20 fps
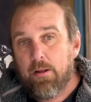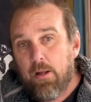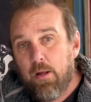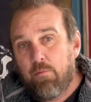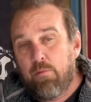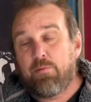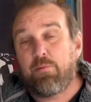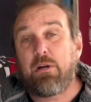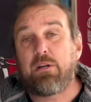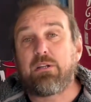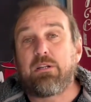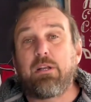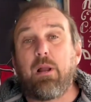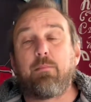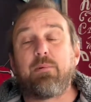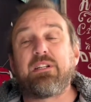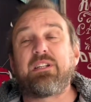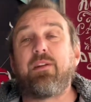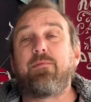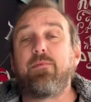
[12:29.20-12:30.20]
which brings us to
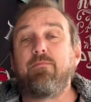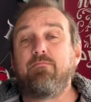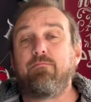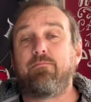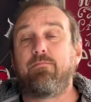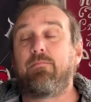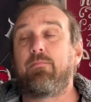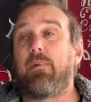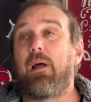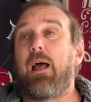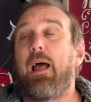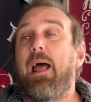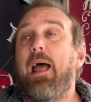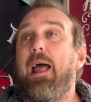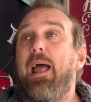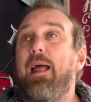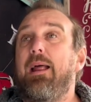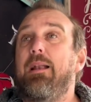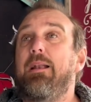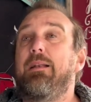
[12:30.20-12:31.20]
number seven,
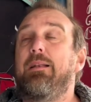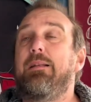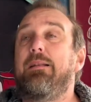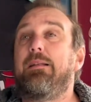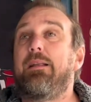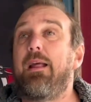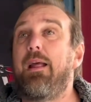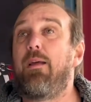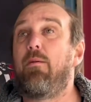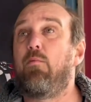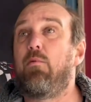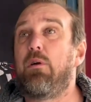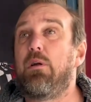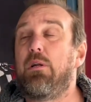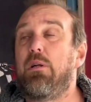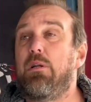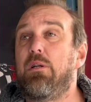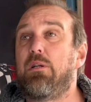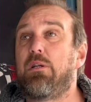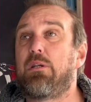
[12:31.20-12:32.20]
and it
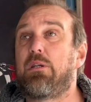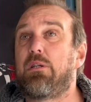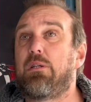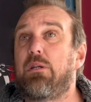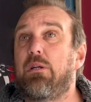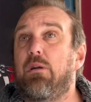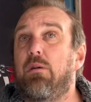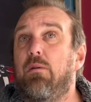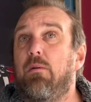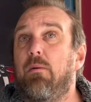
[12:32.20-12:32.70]
was